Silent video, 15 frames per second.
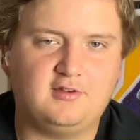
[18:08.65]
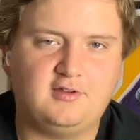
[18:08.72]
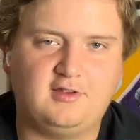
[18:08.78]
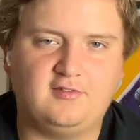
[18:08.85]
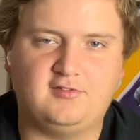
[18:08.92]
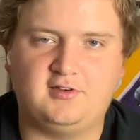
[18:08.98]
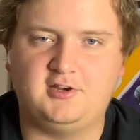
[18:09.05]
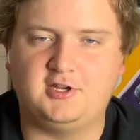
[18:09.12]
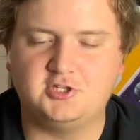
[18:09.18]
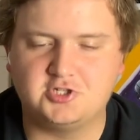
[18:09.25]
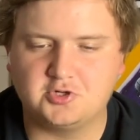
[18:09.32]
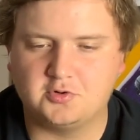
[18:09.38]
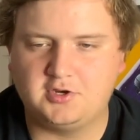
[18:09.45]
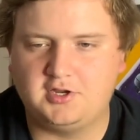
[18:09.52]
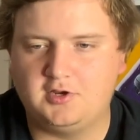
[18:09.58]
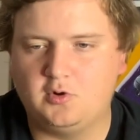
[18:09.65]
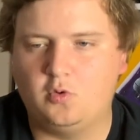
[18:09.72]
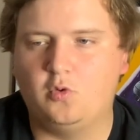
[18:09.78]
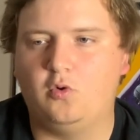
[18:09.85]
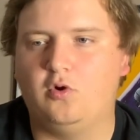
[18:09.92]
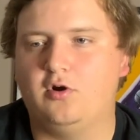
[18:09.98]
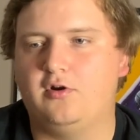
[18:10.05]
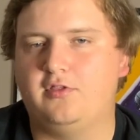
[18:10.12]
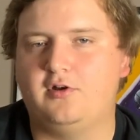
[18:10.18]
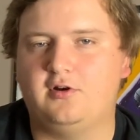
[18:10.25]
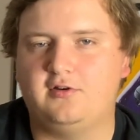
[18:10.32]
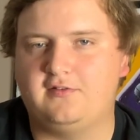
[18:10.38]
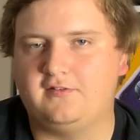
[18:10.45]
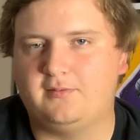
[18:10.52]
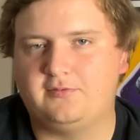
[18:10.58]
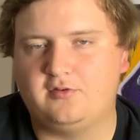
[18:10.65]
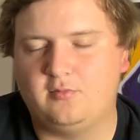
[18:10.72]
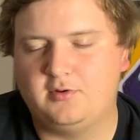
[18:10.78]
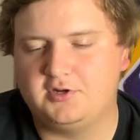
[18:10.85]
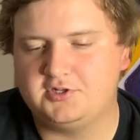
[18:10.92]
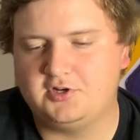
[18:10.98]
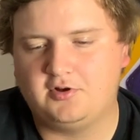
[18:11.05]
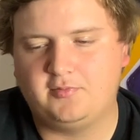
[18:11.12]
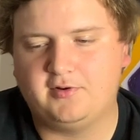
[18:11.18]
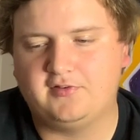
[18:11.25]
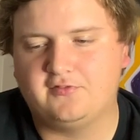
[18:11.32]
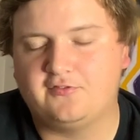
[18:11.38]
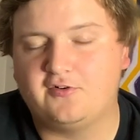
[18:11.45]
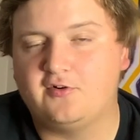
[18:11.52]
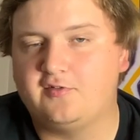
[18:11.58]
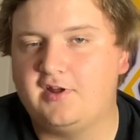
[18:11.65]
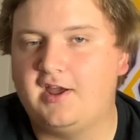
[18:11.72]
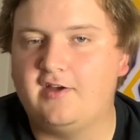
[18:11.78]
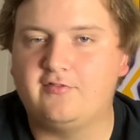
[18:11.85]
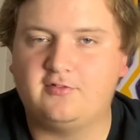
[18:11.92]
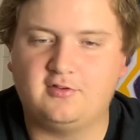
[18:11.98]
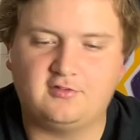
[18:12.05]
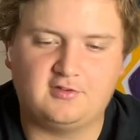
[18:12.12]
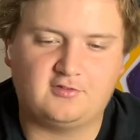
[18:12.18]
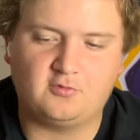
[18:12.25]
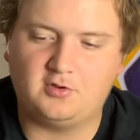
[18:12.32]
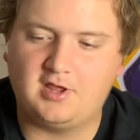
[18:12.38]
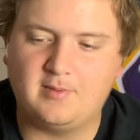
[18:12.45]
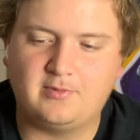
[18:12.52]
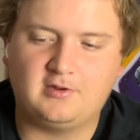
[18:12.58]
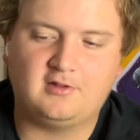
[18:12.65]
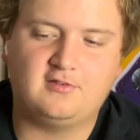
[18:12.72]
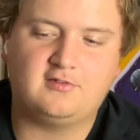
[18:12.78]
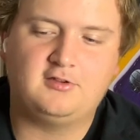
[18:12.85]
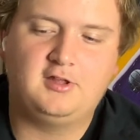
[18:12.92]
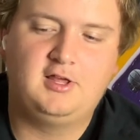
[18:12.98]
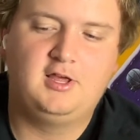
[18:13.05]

is an injury or they're just up so much he only plays the first half because that's what happened against